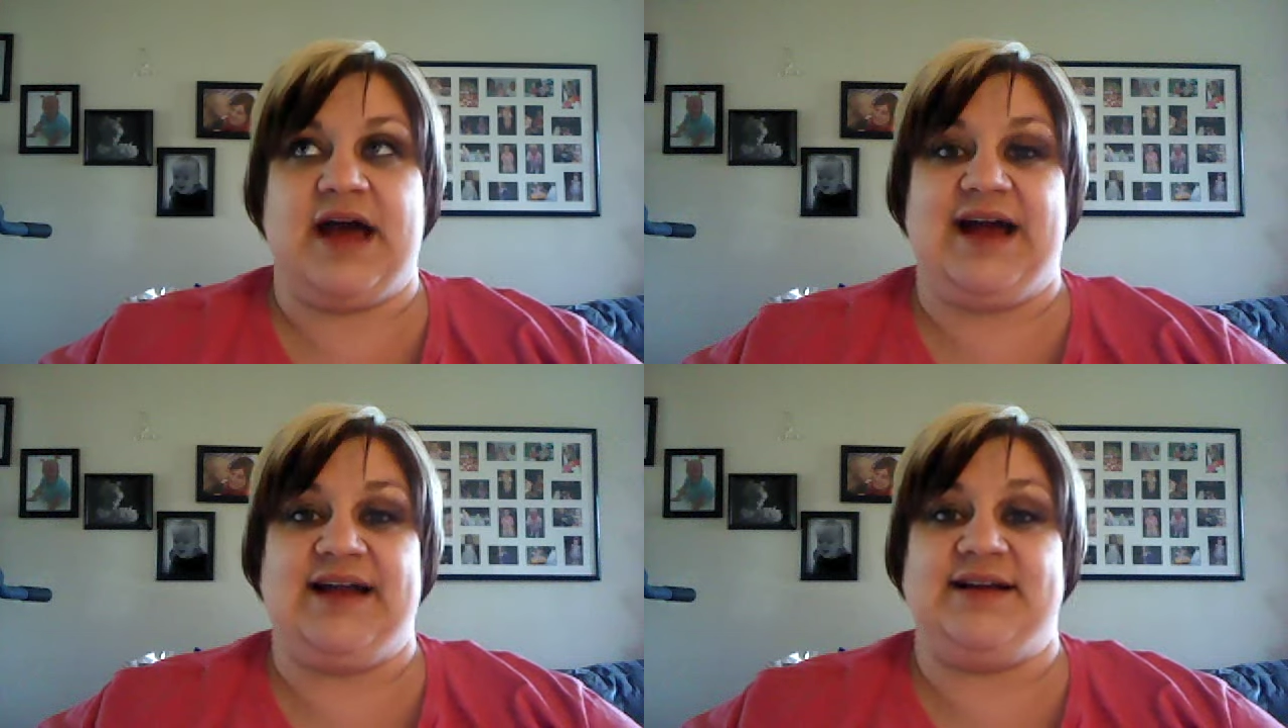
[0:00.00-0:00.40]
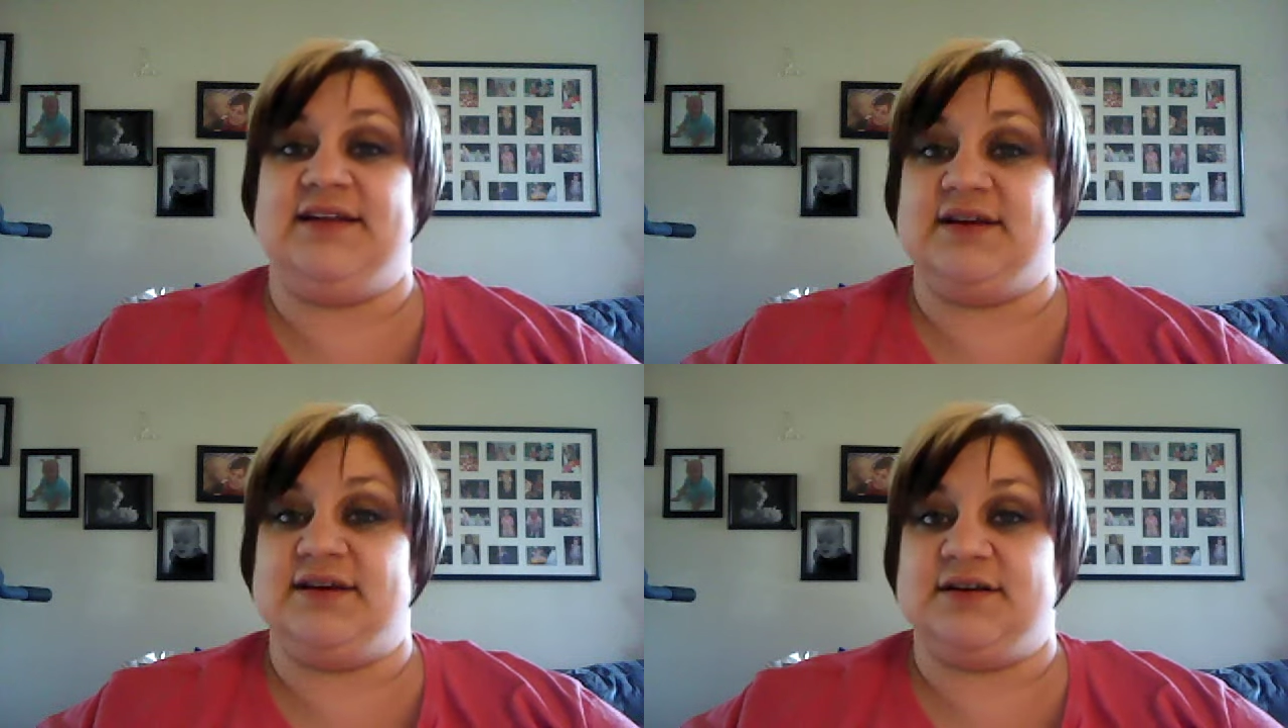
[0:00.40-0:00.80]

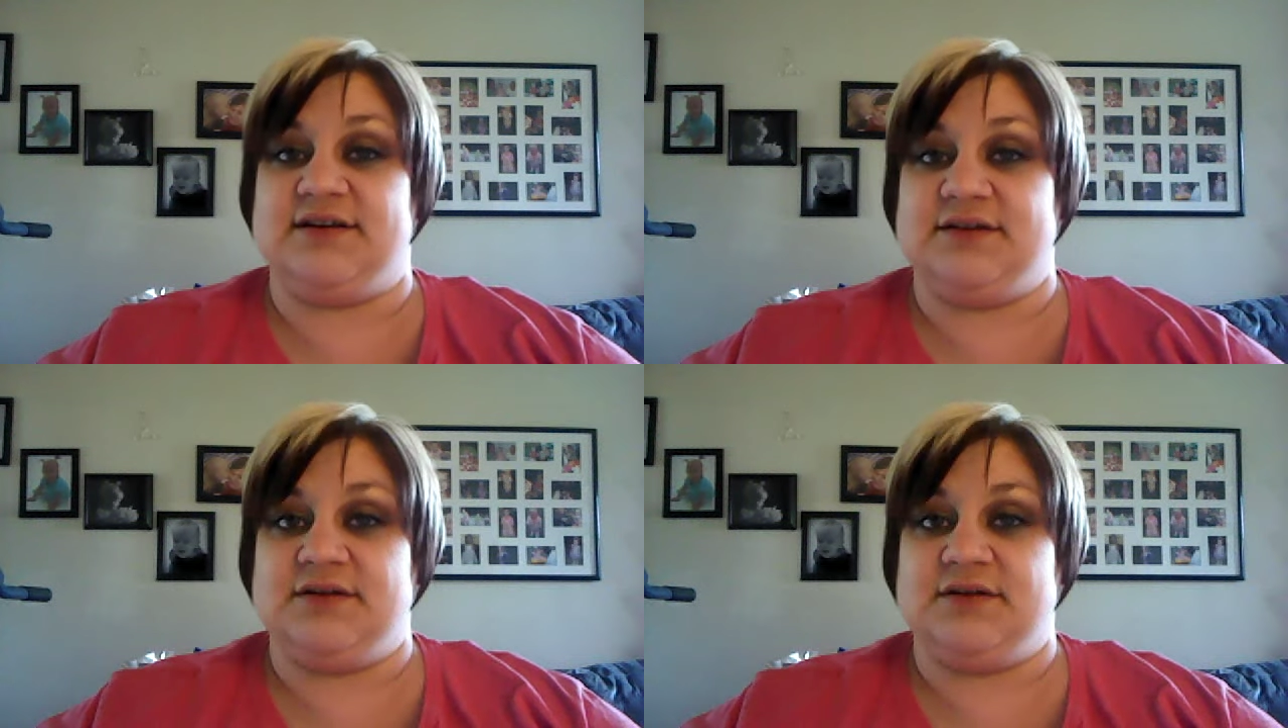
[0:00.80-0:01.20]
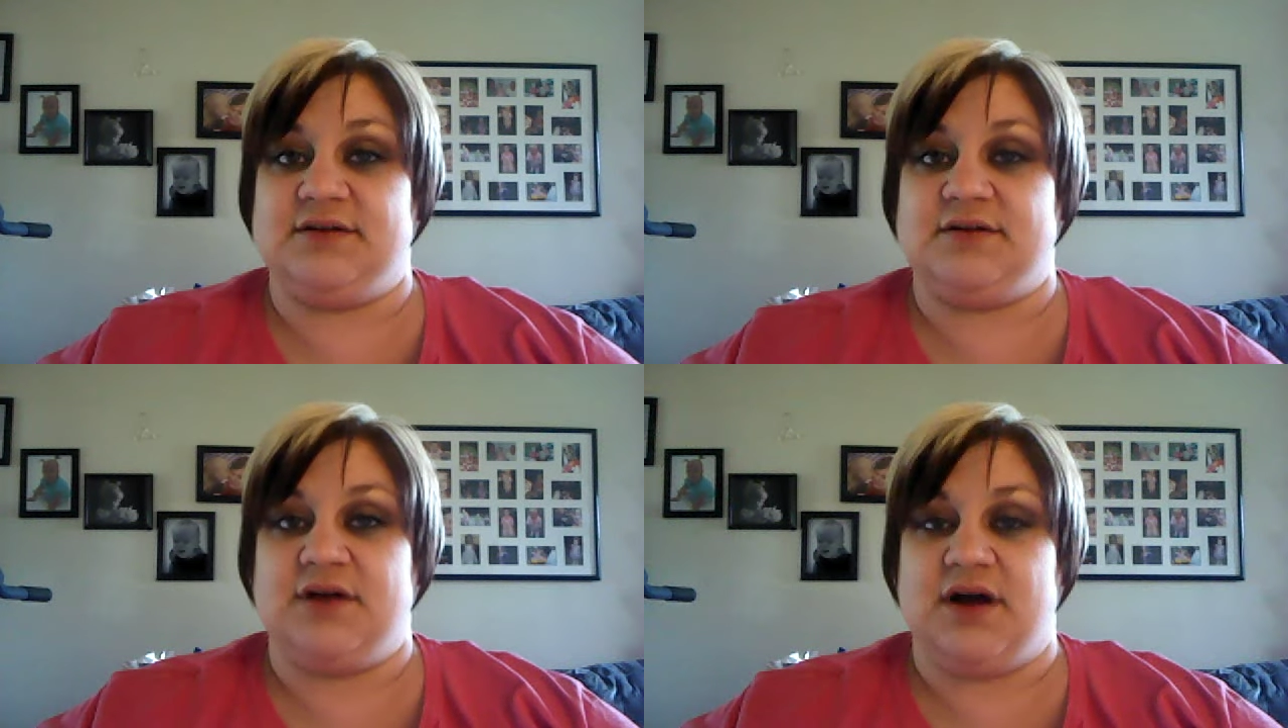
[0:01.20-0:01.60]
idea
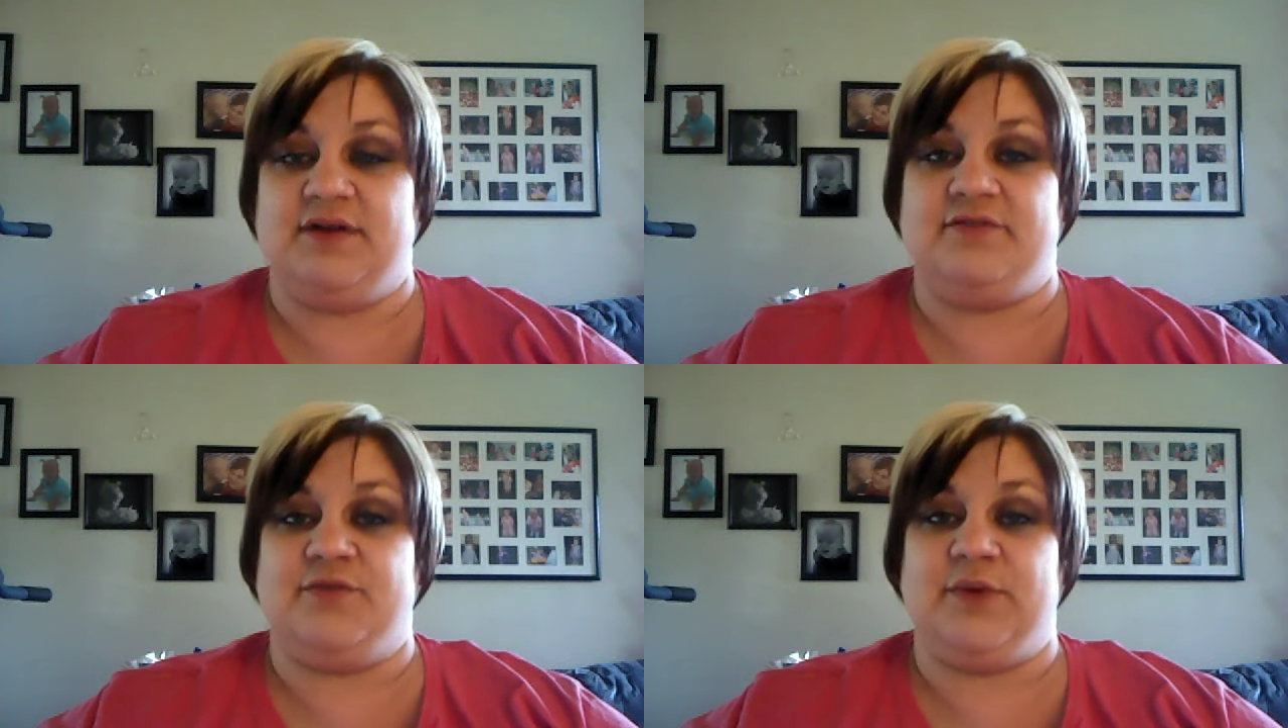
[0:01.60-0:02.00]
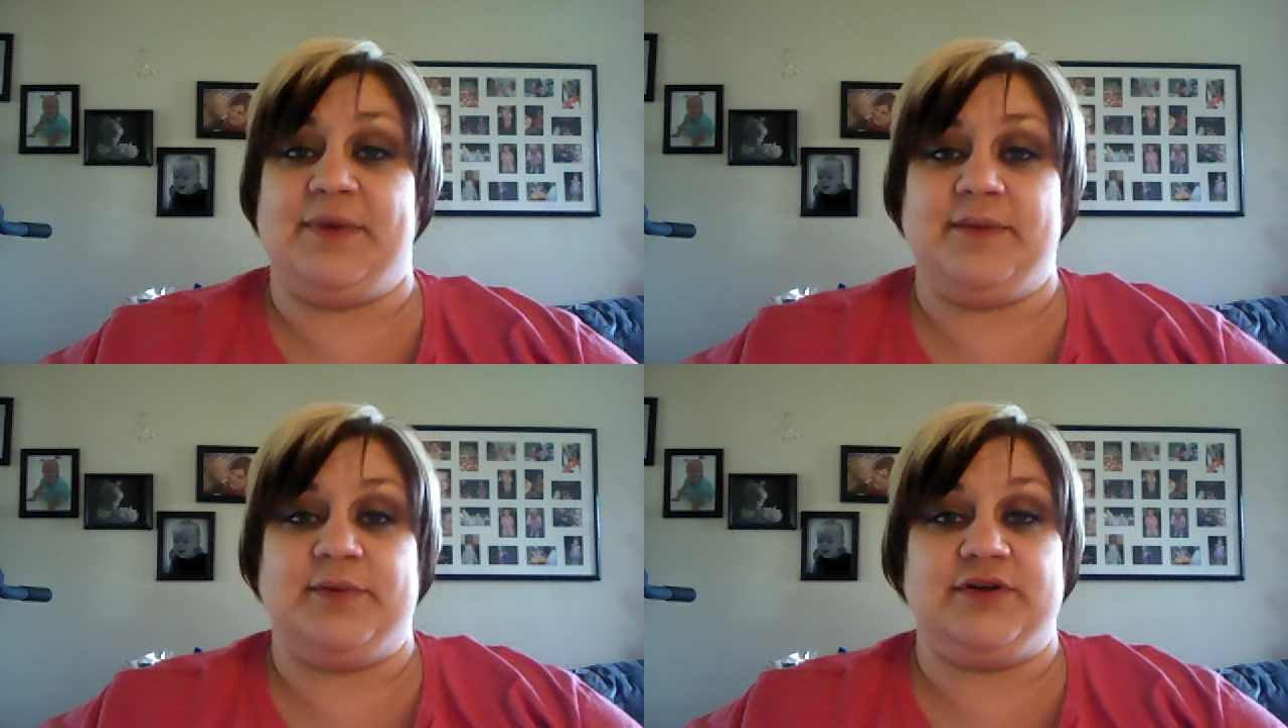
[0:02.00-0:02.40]
of what
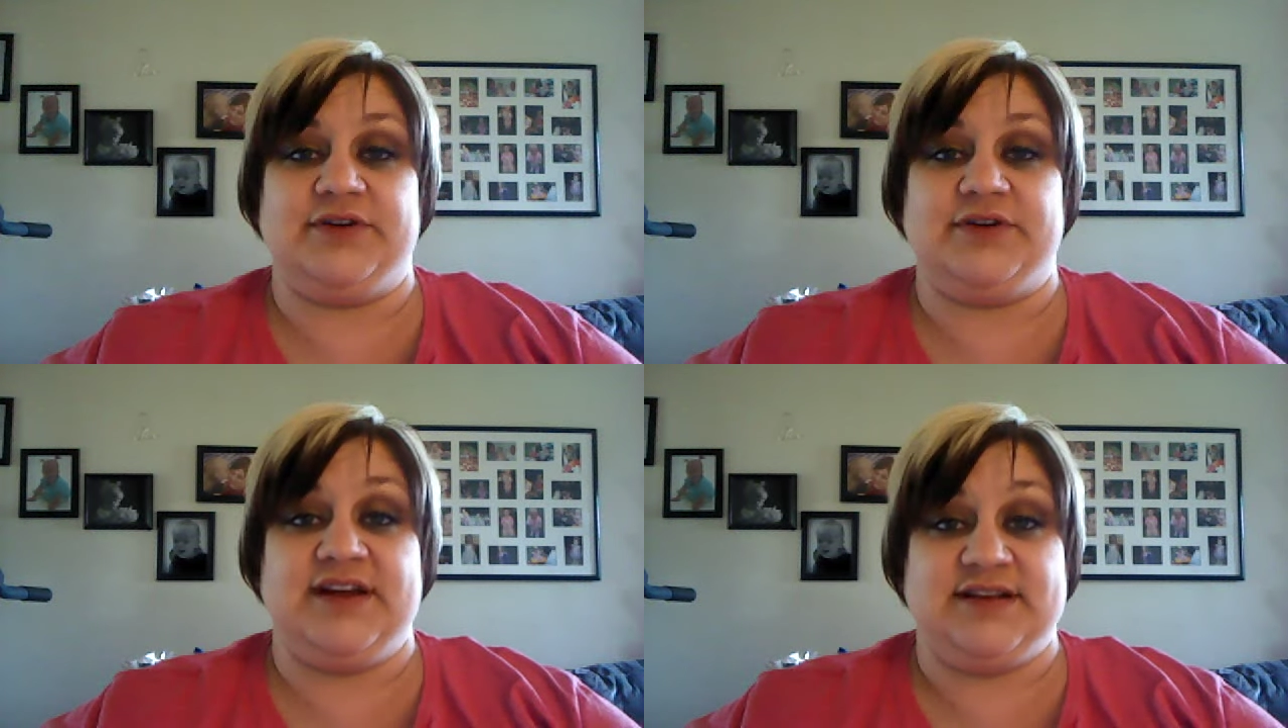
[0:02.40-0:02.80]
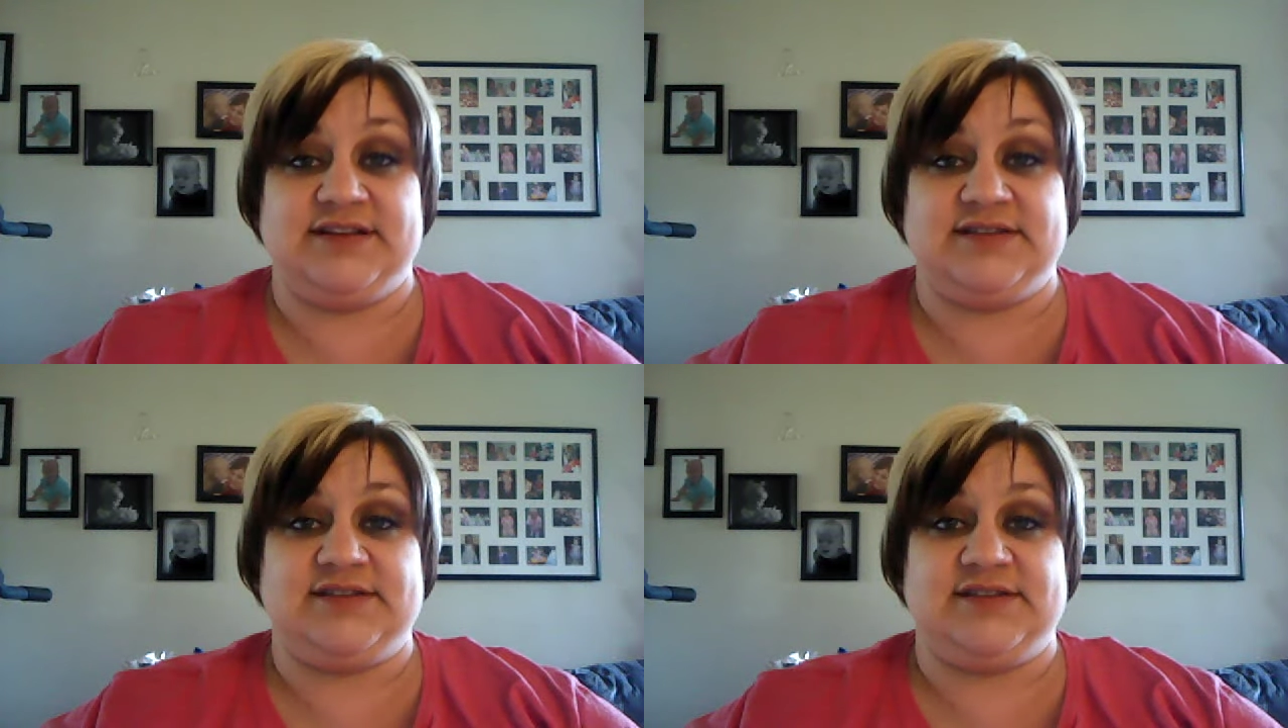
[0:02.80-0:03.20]
bipolar
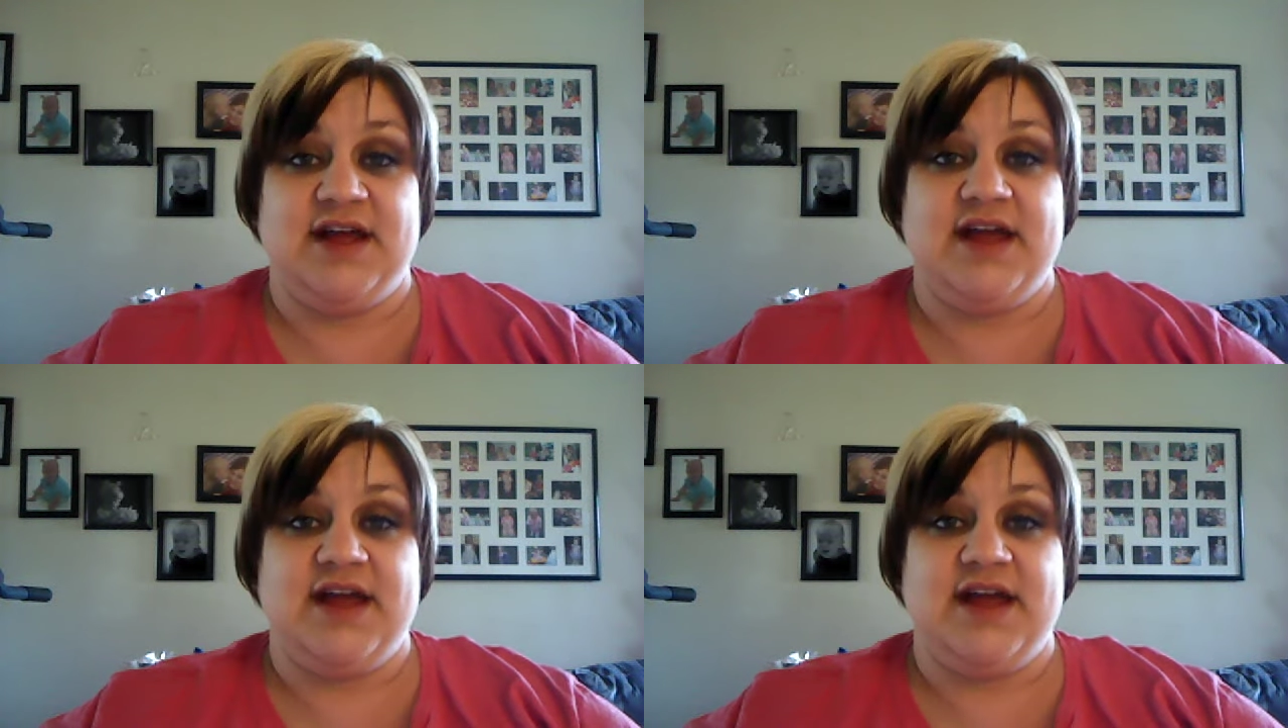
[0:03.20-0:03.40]
is